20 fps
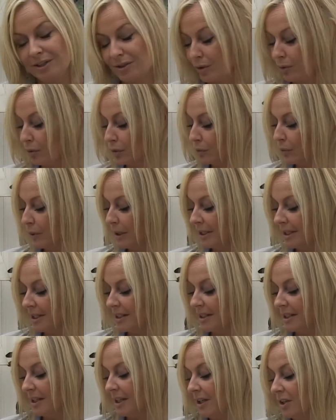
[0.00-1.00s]
It's called Winter
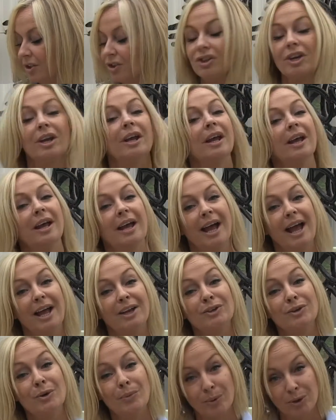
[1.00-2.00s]
Siege,
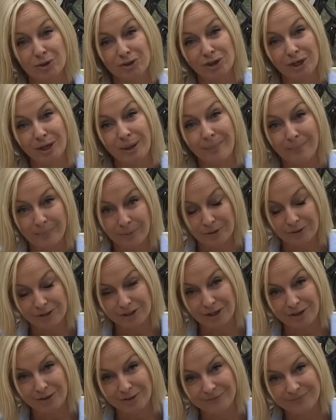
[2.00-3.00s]
and you're watching Book
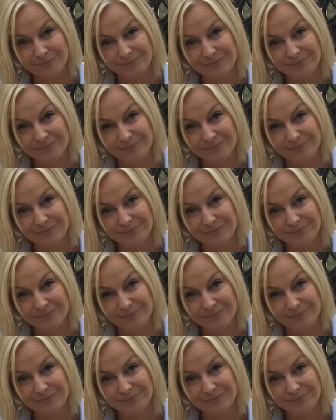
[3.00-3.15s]
Zone.